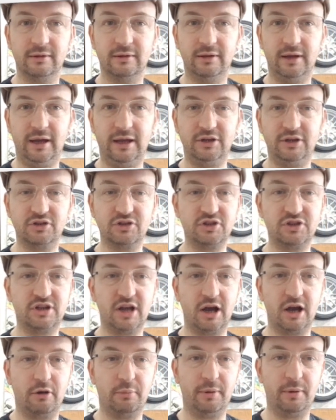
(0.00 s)
He doesn't
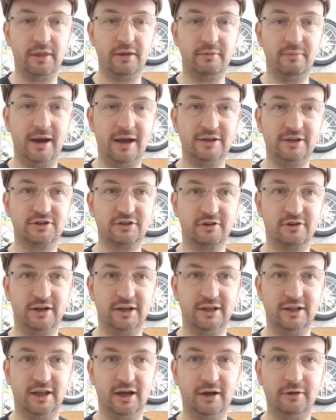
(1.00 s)
show up on the main
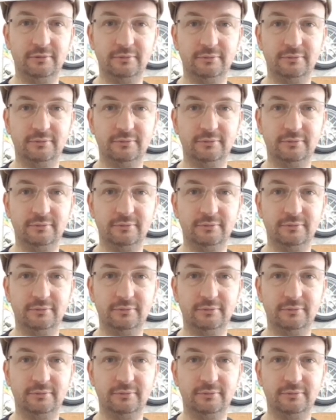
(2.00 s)
screen though.